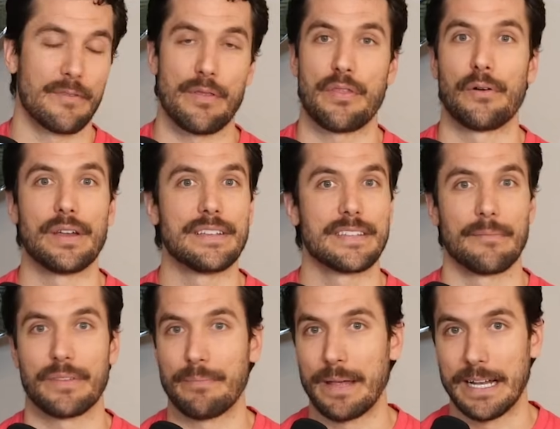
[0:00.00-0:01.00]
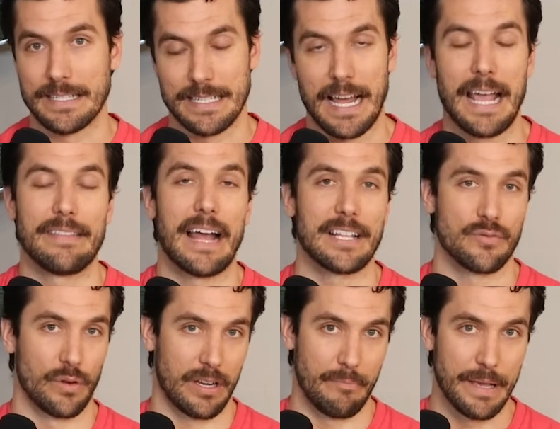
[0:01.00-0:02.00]
for 30-something minutes a night, that's
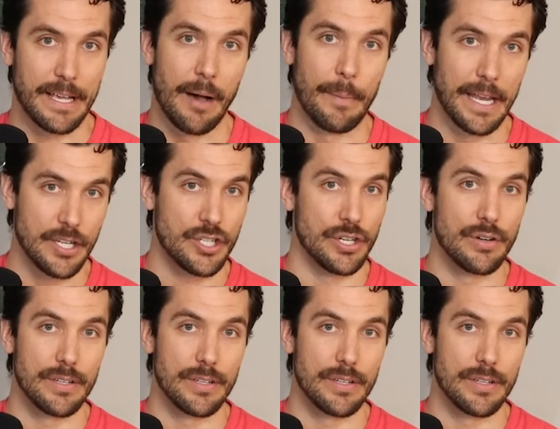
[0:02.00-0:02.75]
where it can become an issue.